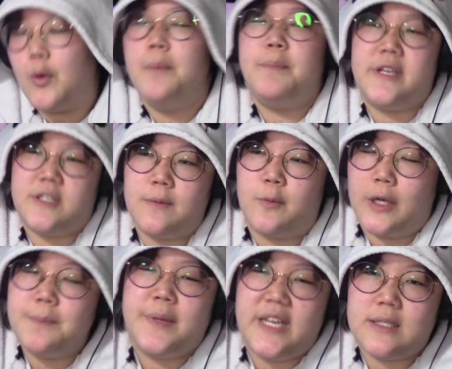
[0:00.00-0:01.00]
One Piece,
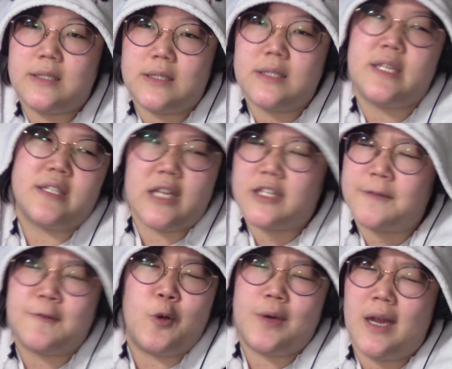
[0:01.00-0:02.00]
One Piece,
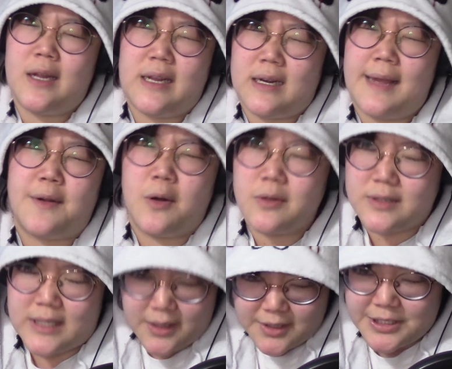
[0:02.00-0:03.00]
Detective Conan, and like all those
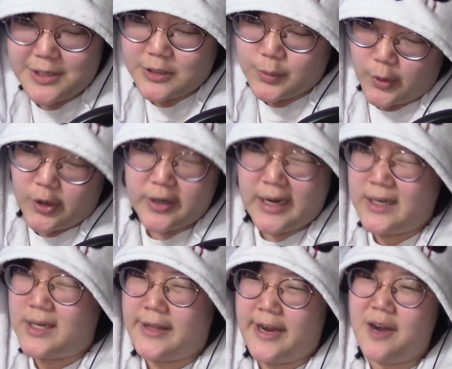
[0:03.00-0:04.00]
other series were
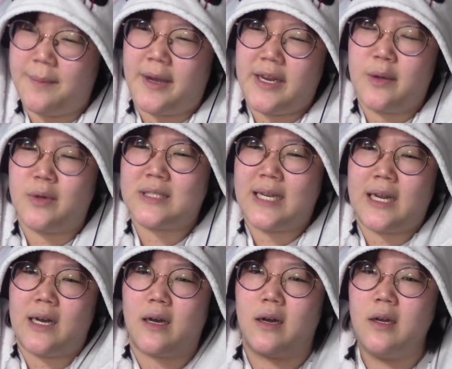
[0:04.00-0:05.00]
kind of there, but it was like
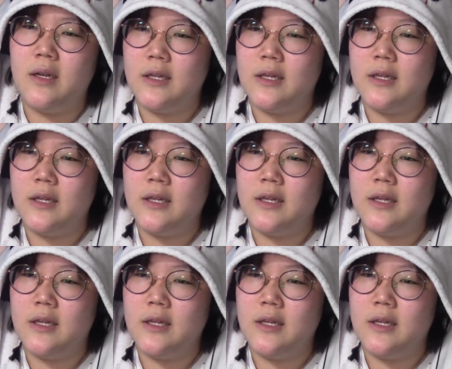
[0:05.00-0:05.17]
a,